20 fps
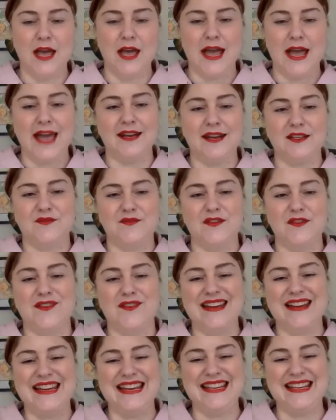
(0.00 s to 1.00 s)
And it's very
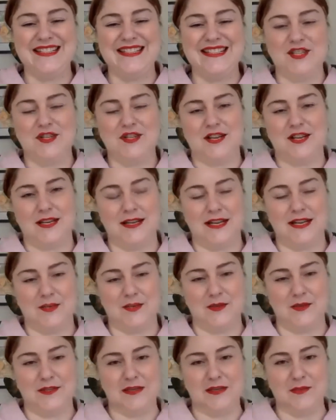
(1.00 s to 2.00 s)
easy to connect
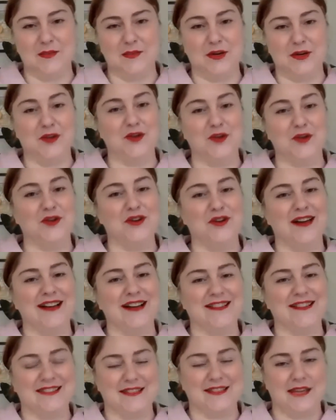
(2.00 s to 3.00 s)
with somebody who likes
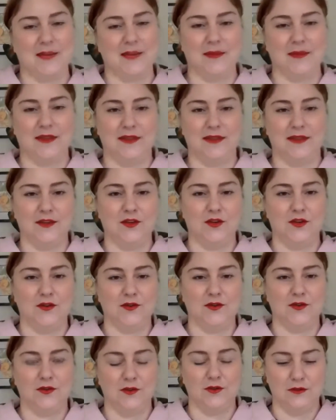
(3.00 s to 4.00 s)
the same thing that you
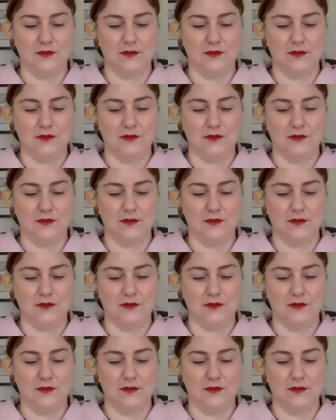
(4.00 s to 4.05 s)
do.